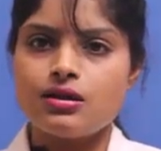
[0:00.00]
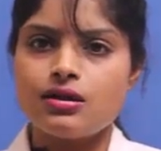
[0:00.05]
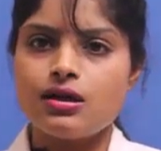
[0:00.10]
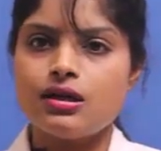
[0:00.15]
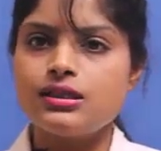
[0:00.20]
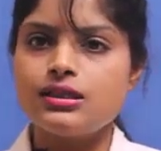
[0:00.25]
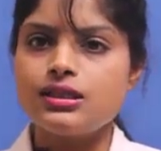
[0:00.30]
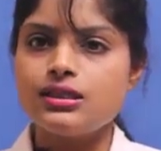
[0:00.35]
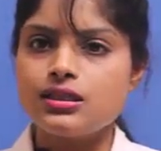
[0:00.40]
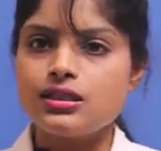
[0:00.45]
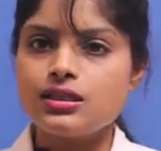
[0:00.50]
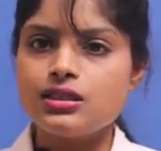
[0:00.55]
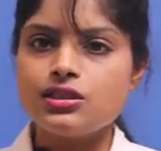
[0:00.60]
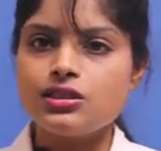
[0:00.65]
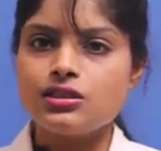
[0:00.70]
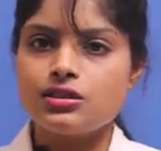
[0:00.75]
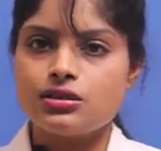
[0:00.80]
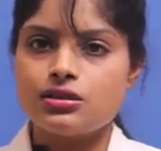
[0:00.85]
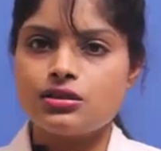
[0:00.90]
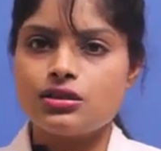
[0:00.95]
A
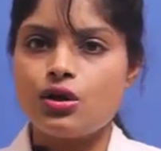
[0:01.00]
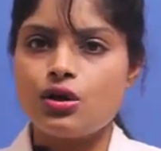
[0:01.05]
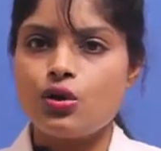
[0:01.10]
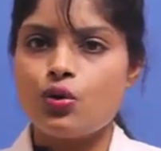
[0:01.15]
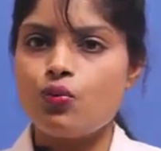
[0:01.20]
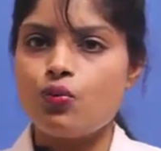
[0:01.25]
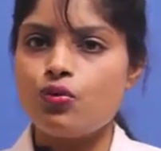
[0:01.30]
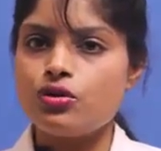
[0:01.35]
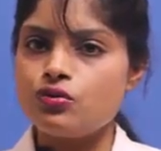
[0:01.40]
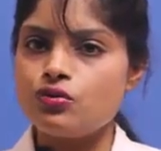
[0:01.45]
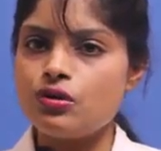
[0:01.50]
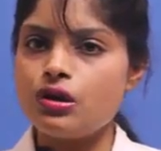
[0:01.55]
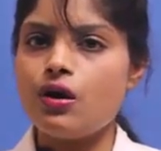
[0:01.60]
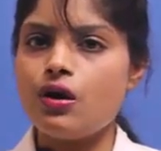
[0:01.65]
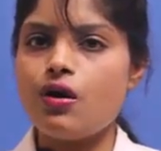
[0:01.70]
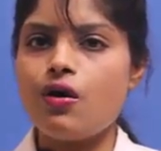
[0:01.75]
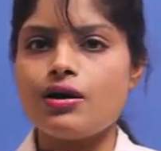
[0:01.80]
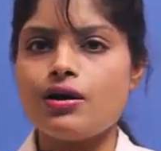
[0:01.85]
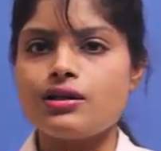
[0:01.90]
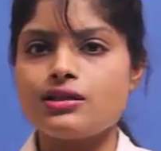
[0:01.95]
detergent which will
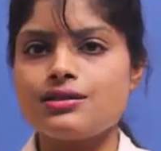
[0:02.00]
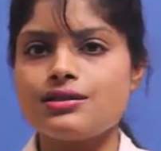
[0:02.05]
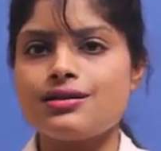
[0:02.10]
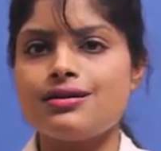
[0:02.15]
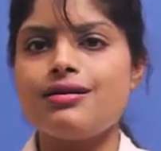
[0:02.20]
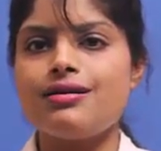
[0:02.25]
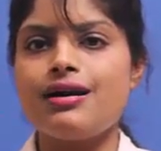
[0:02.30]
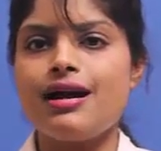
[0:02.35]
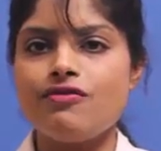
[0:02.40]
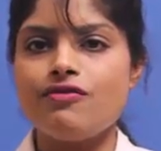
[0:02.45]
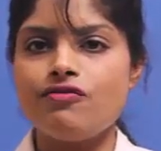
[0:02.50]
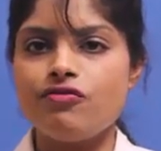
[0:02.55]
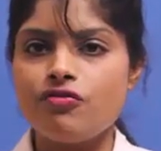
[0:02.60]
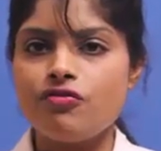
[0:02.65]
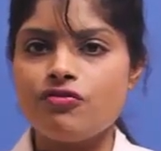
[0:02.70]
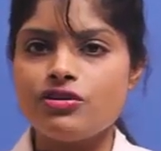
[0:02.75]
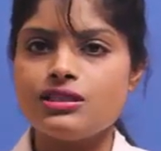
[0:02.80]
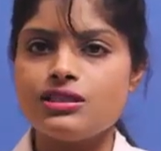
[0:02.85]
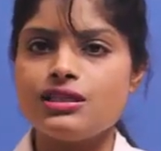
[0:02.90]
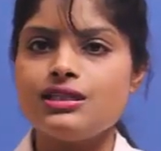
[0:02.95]
cause an
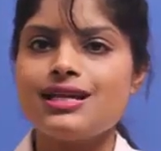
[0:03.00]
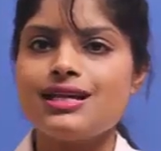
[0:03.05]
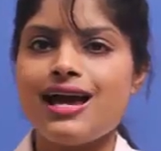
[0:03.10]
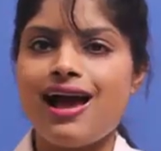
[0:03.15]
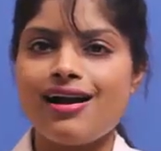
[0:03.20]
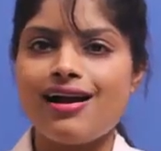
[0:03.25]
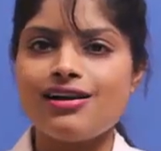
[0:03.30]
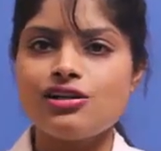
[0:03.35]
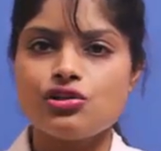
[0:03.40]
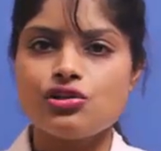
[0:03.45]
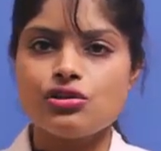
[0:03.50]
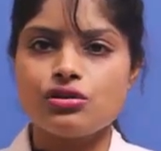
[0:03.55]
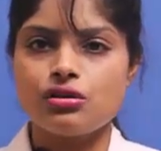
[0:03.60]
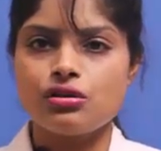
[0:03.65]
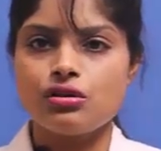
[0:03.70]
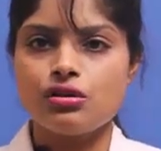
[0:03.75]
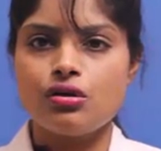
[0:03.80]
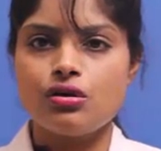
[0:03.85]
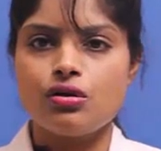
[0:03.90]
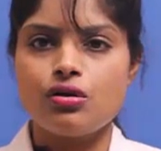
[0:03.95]
effervescent
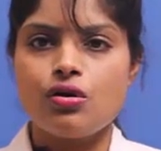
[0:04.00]
action